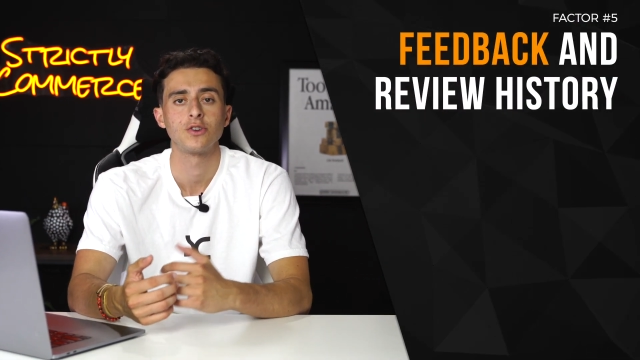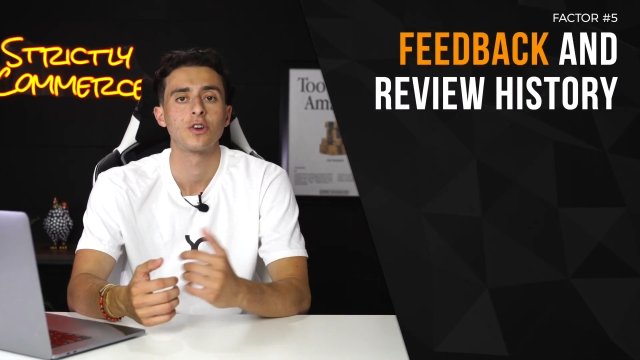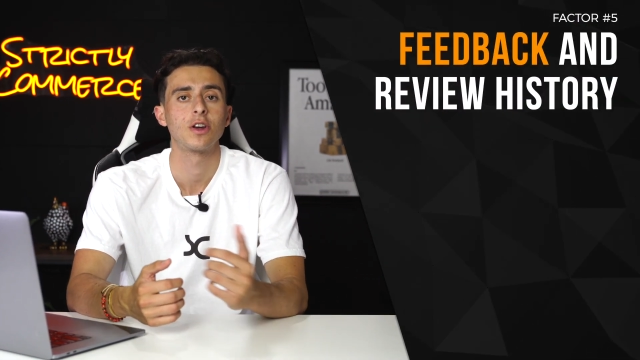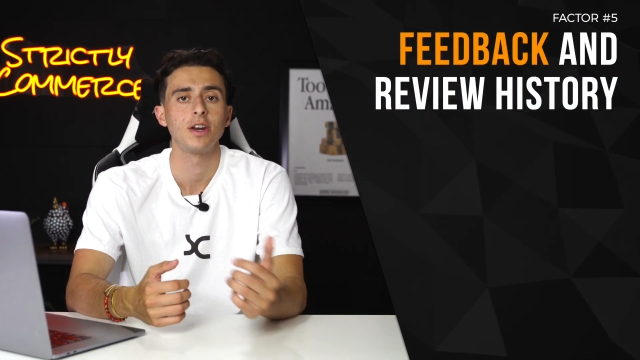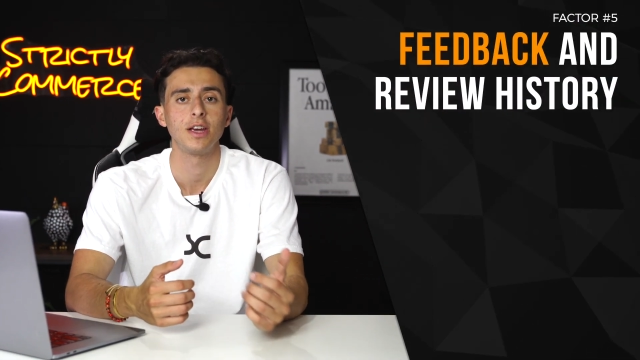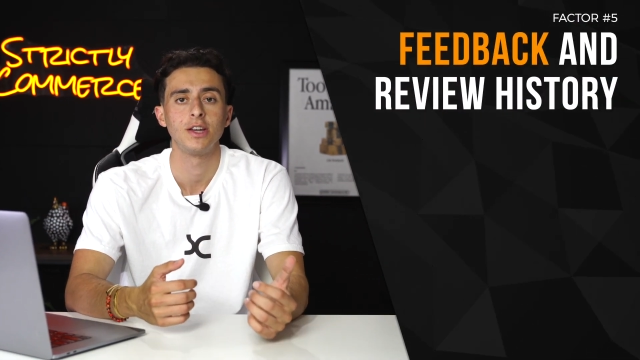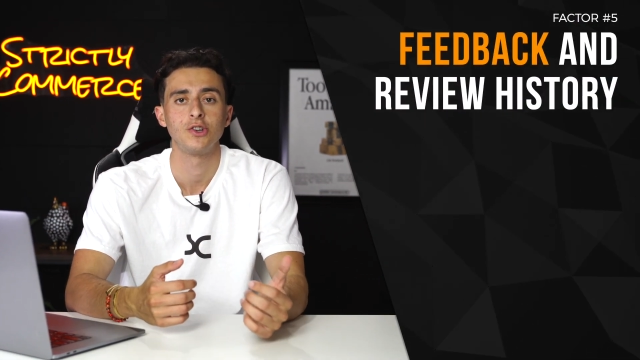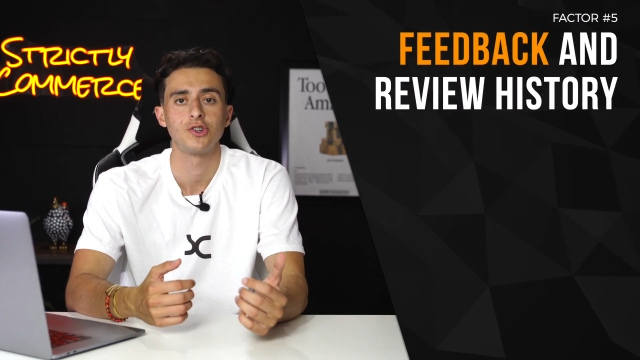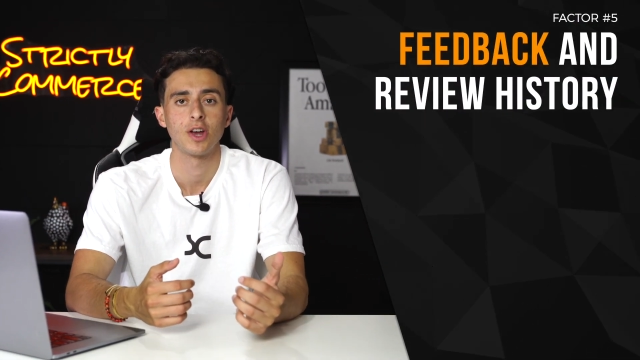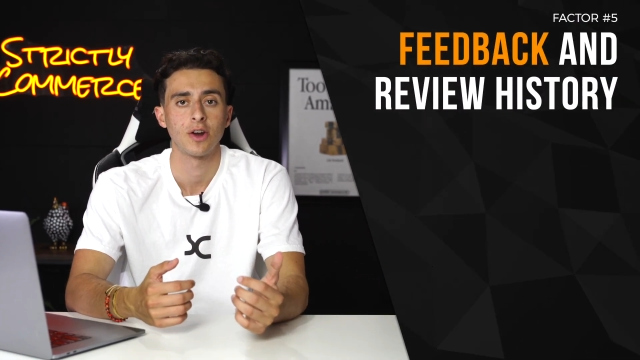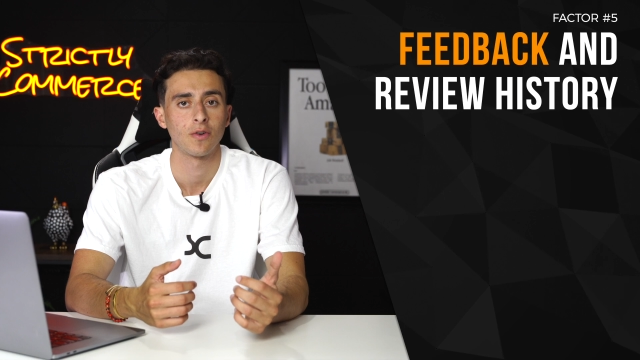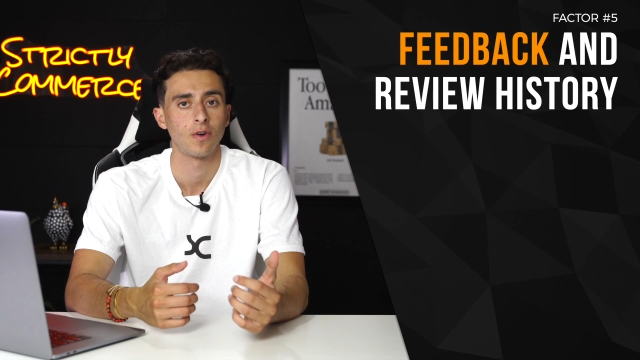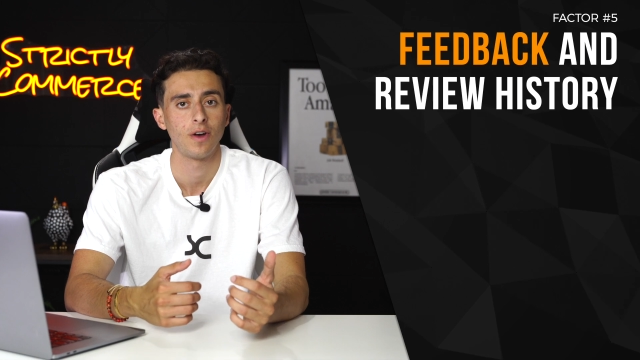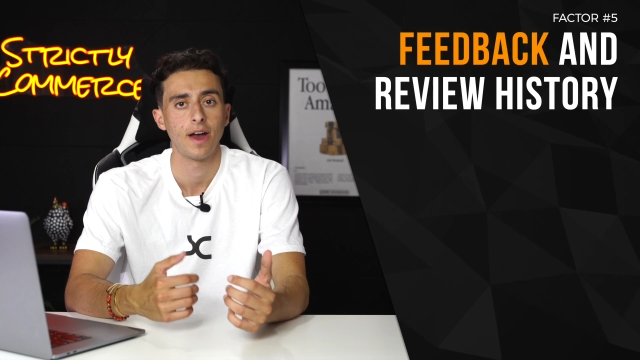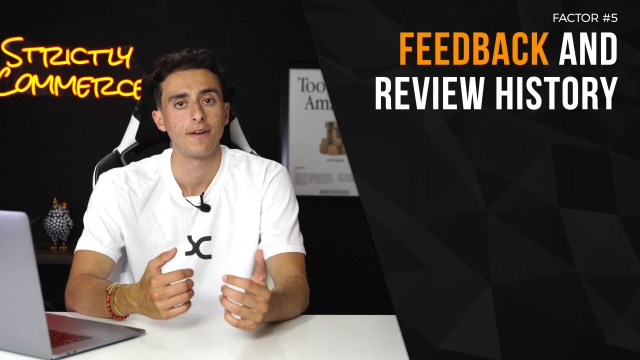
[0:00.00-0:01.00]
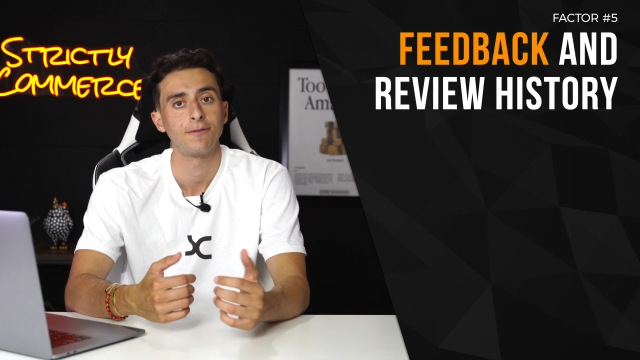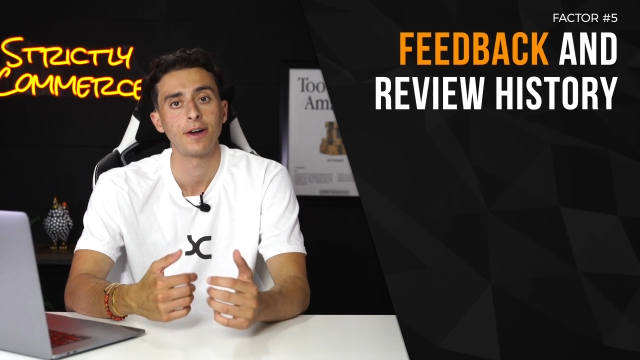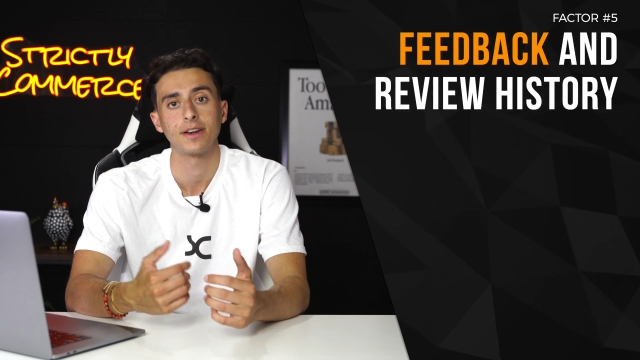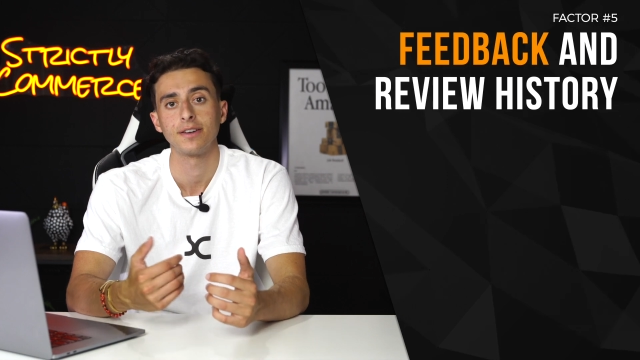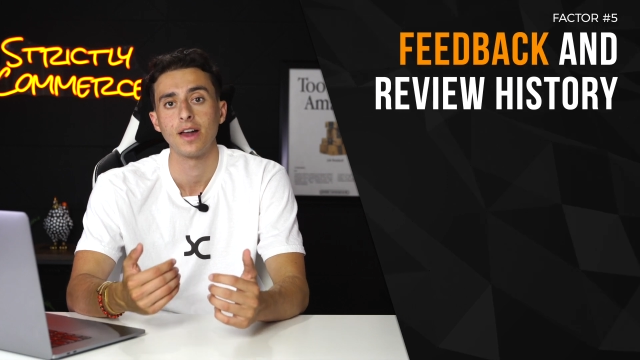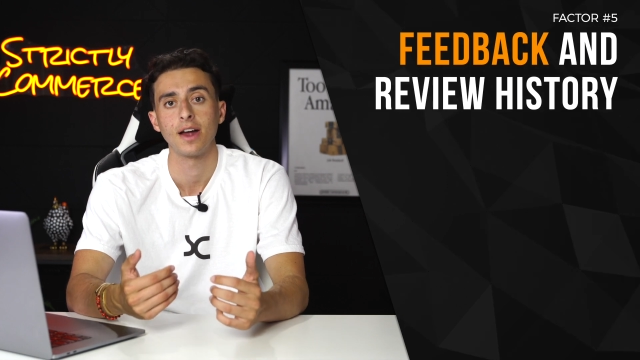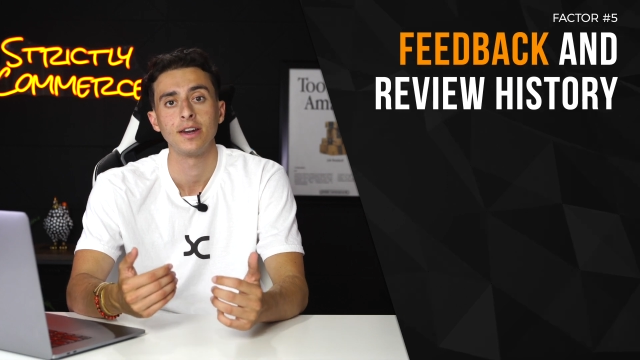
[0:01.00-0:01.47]
you're going to in general have
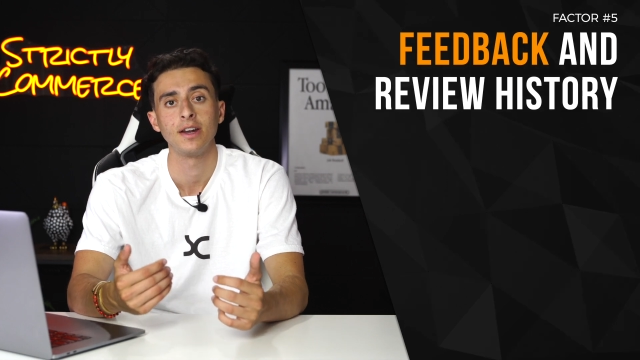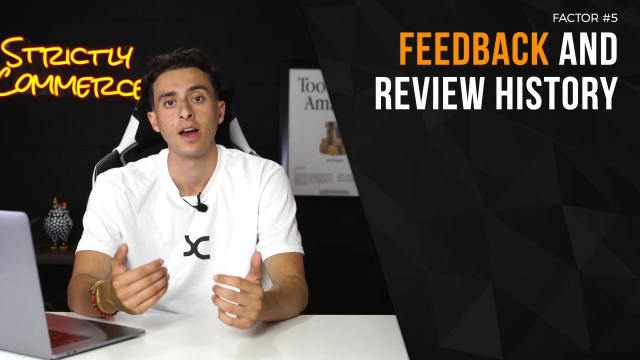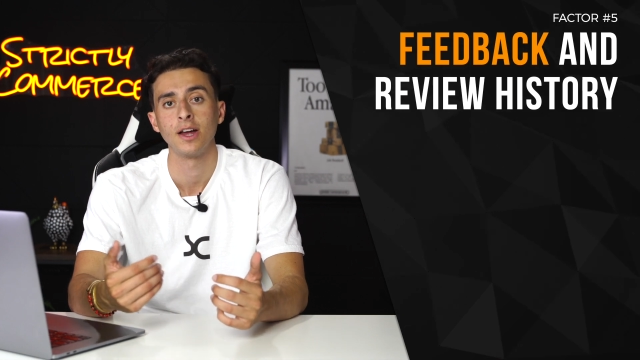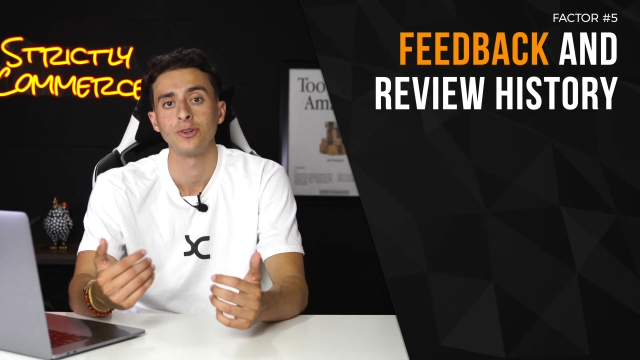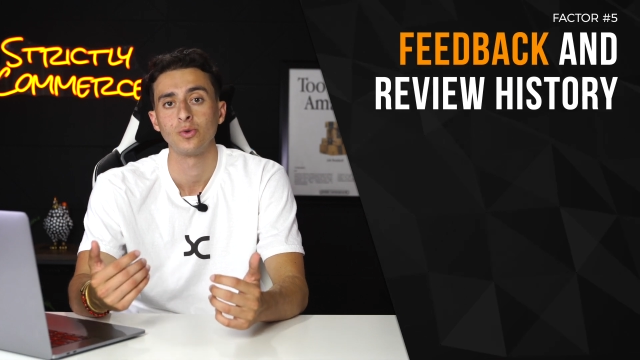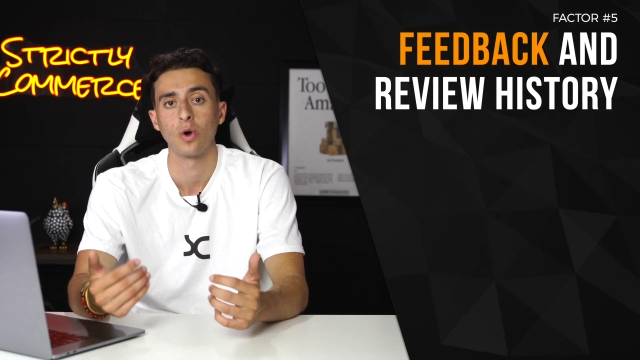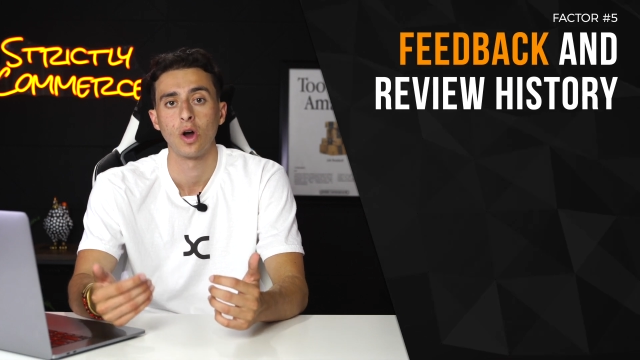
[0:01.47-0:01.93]
like 99 to